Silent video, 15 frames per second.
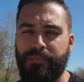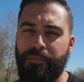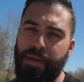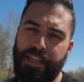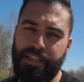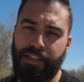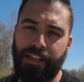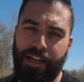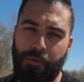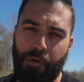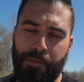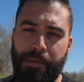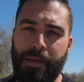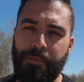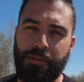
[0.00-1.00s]
Basically, I
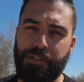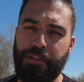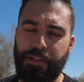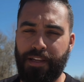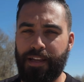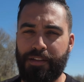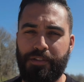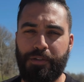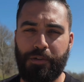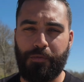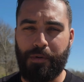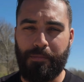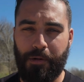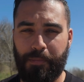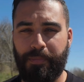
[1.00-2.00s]
want to be able to get to
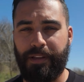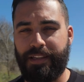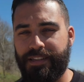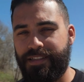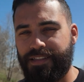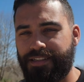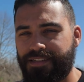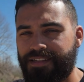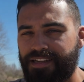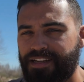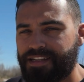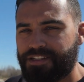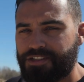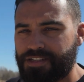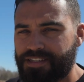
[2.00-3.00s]
remote places
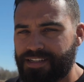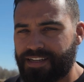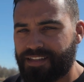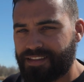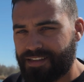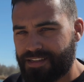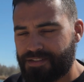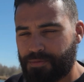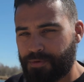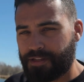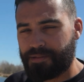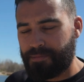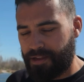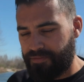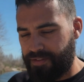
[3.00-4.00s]
just like this
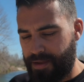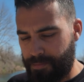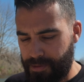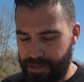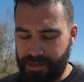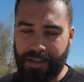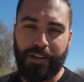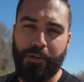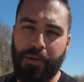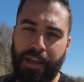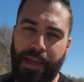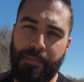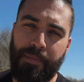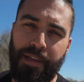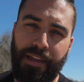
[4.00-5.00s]
with my family and go
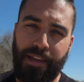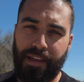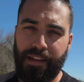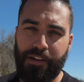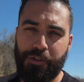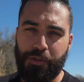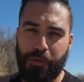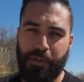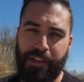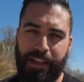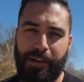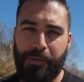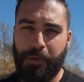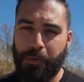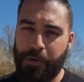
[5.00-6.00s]
camping and enjoy the
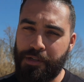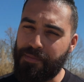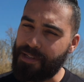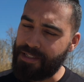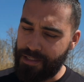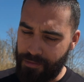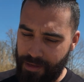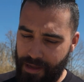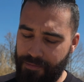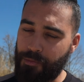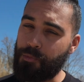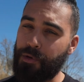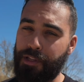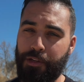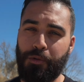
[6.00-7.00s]
outdoors, but still have a
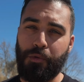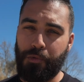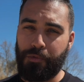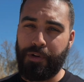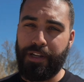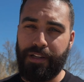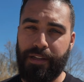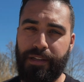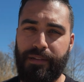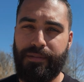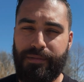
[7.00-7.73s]
really cool rig.